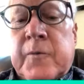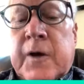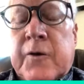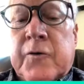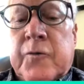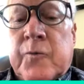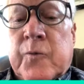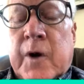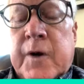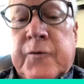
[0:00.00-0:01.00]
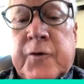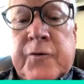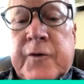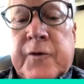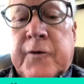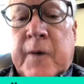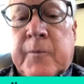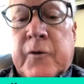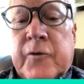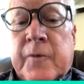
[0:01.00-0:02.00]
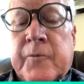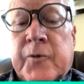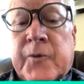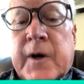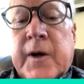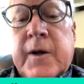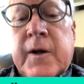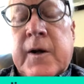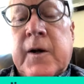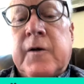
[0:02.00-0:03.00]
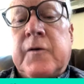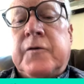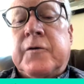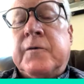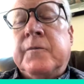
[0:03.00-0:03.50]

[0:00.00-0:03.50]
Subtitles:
either one of 2 things happens. Number 1 is